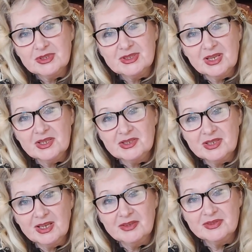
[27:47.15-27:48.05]
Stay
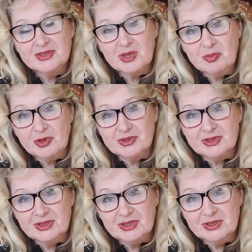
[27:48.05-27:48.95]
safe, stay
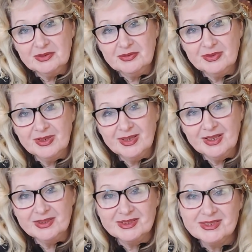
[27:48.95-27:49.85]
positive,
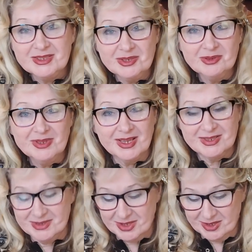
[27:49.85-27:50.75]
and see you
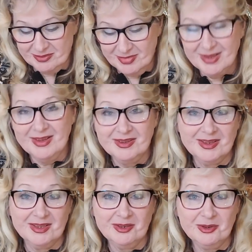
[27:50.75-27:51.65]
next time.
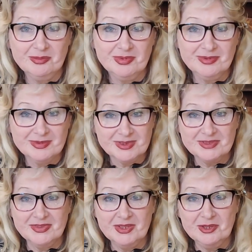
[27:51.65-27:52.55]
I hope
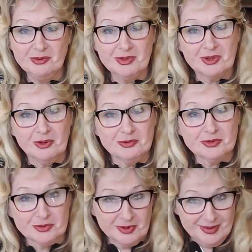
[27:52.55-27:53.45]
this video will go
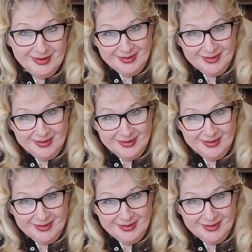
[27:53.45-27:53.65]
through.